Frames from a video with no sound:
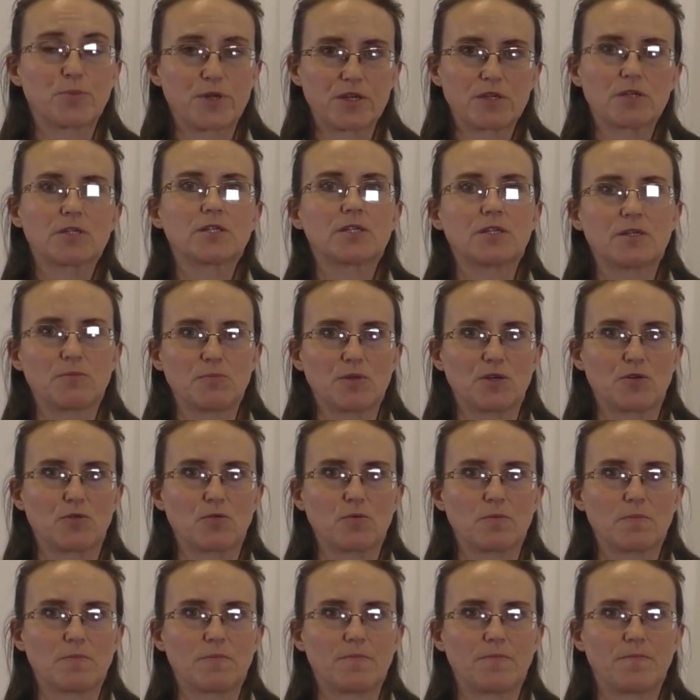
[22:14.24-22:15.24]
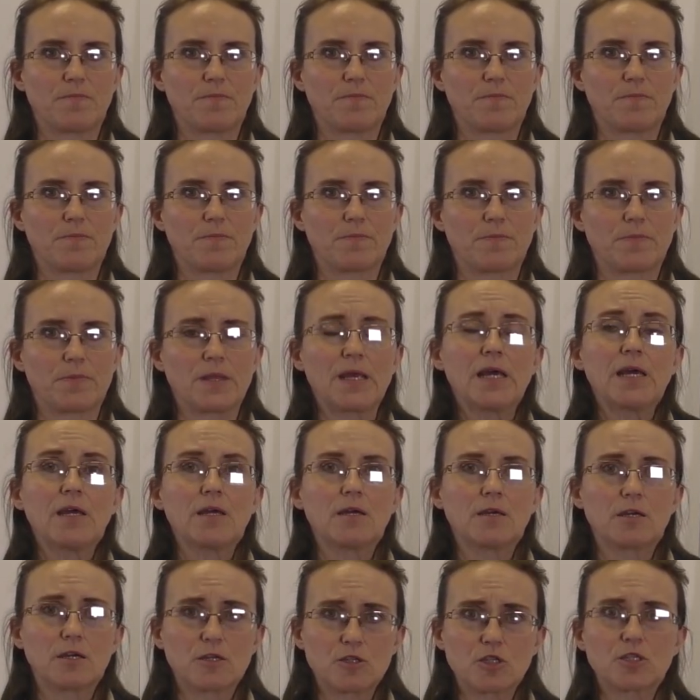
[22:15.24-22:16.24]
This is your task now.
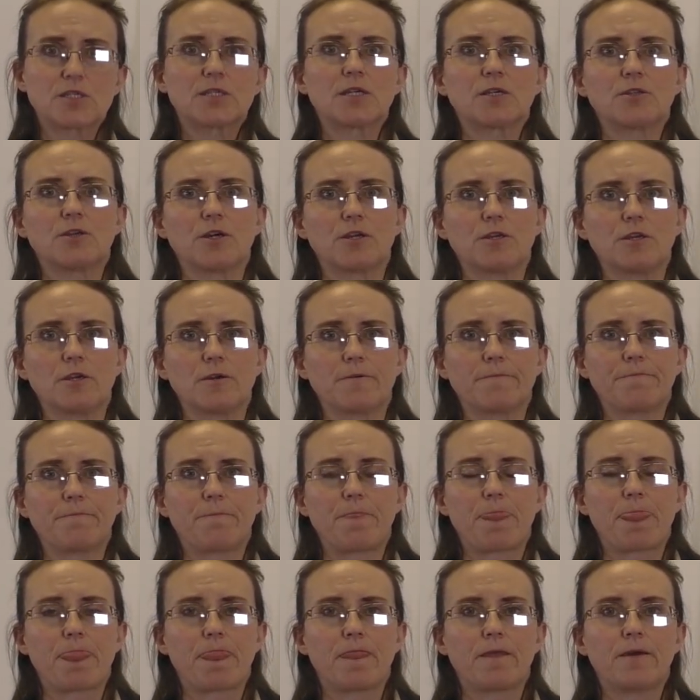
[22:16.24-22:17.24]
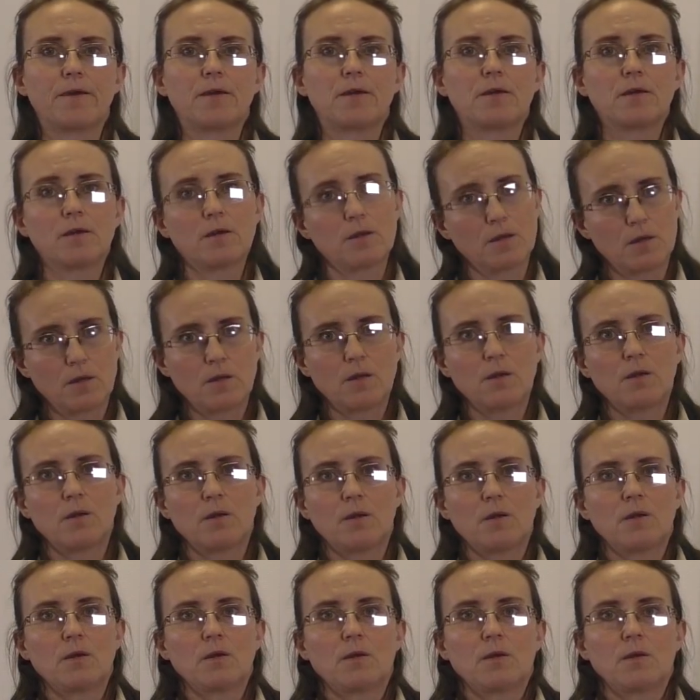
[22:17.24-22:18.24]
Start working on it.
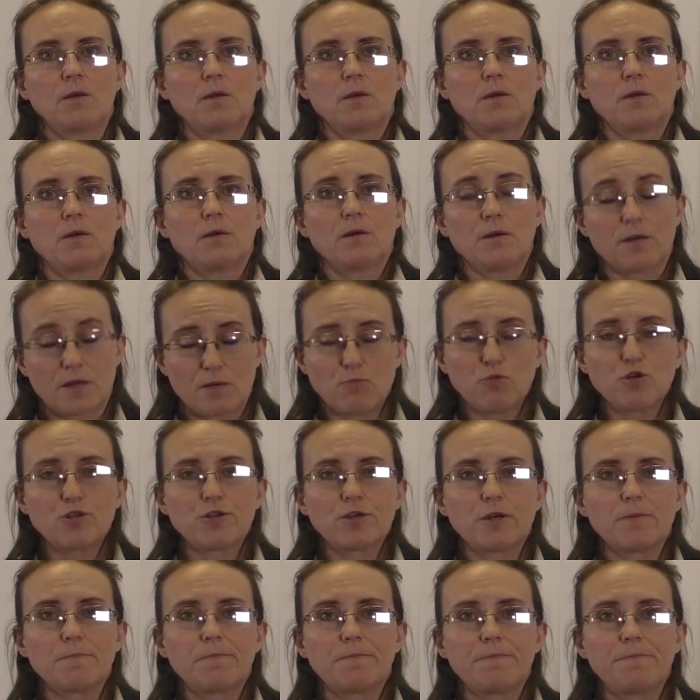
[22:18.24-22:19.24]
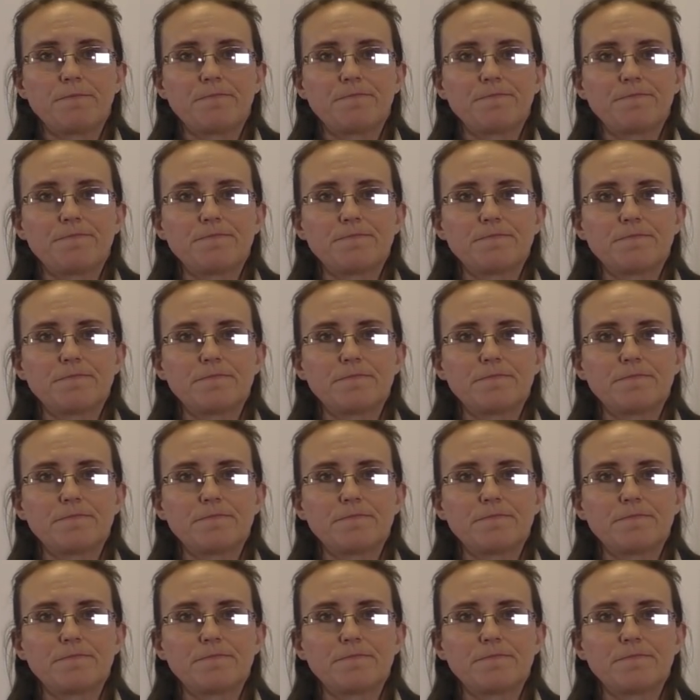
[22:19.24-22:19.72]
Best regards.